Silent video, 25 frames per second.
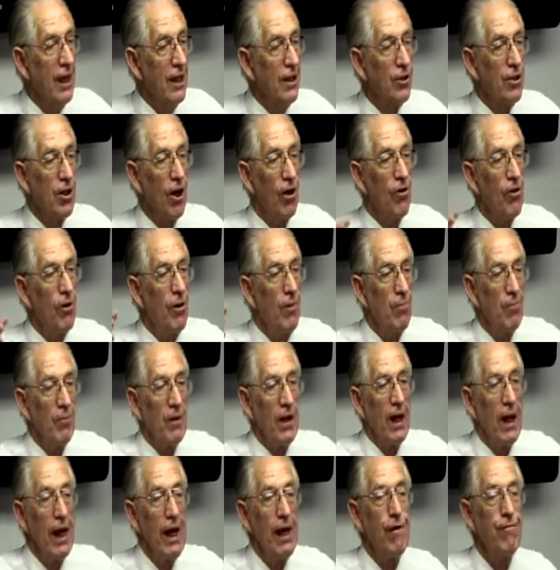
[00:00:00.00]
So
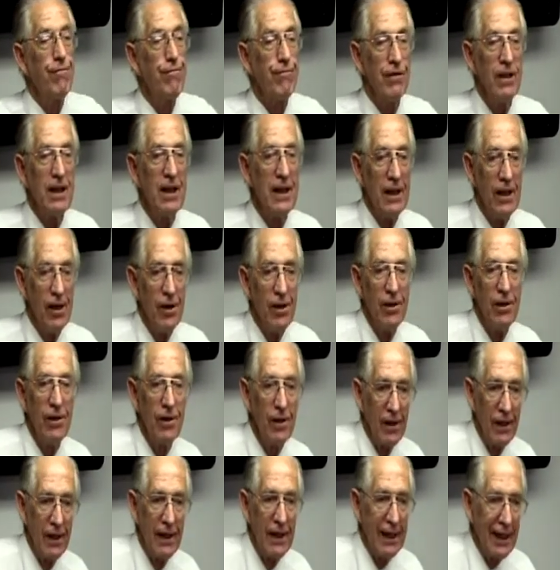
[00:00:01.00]
every
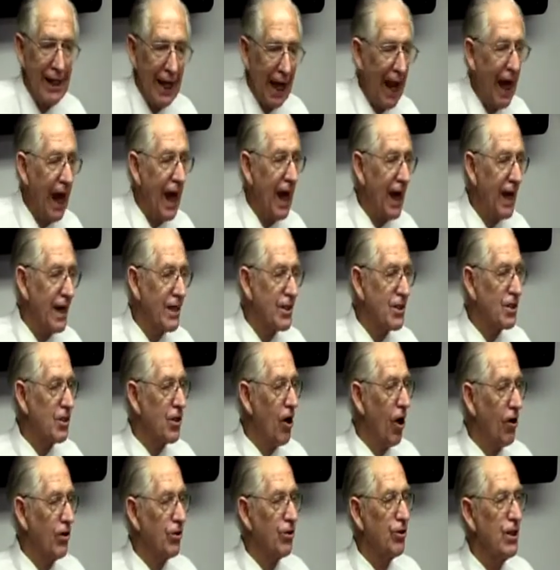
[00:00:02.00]
early class
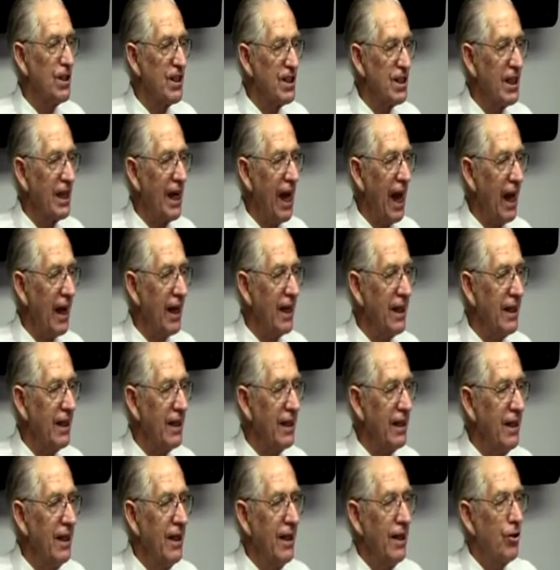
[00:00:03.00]
on
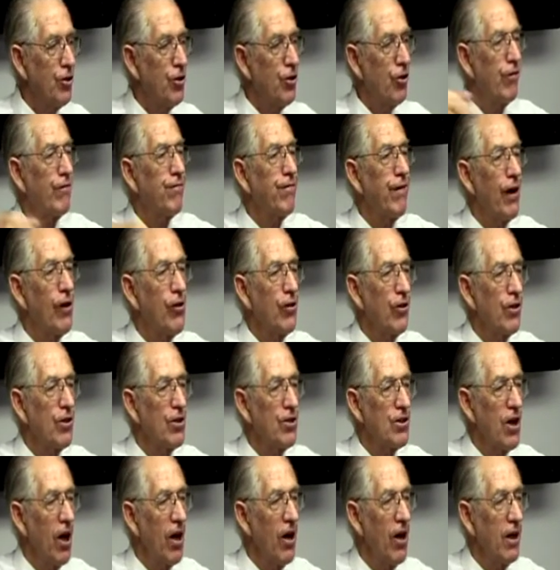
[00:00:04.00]
Christianity should
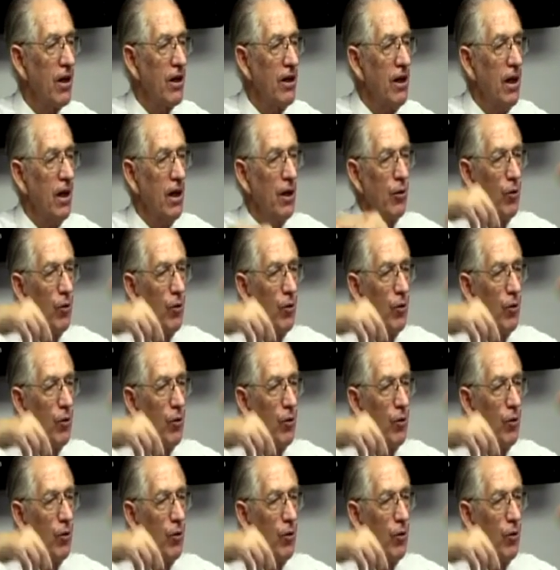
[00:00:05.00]
focus on,